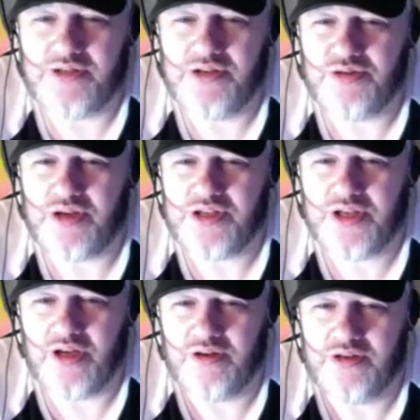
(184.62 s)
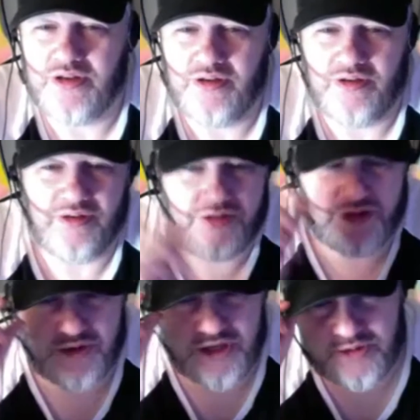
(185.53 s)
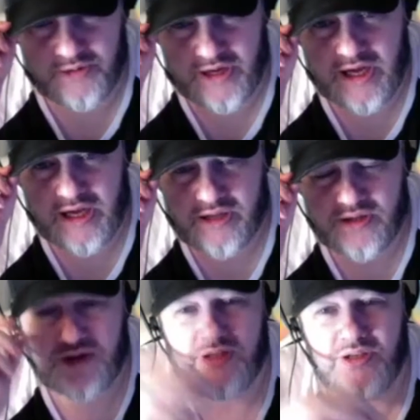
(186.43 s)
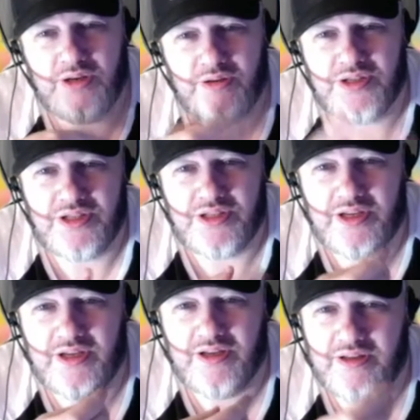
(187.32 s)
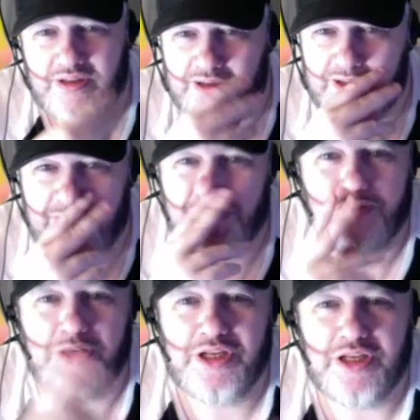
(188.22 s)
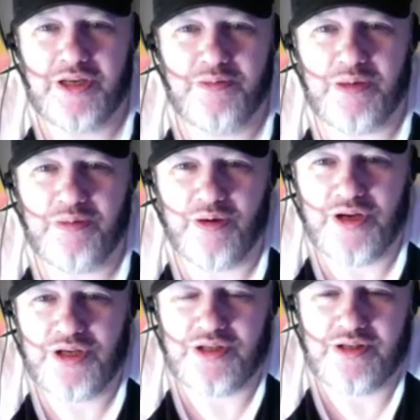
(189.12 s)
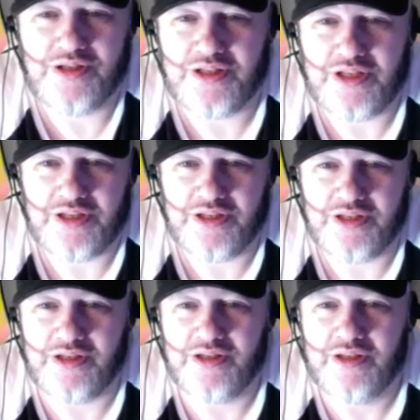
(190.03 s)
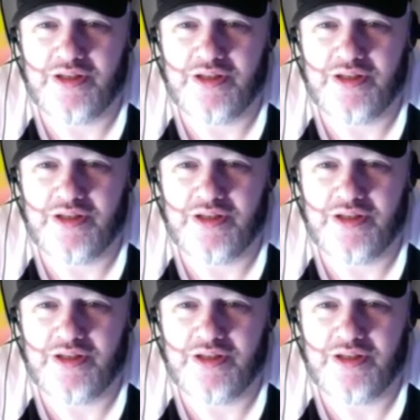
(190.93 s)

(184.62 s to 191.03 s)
a dress code, or do we need to wear hats? Is there, do we need any preparation as attendees?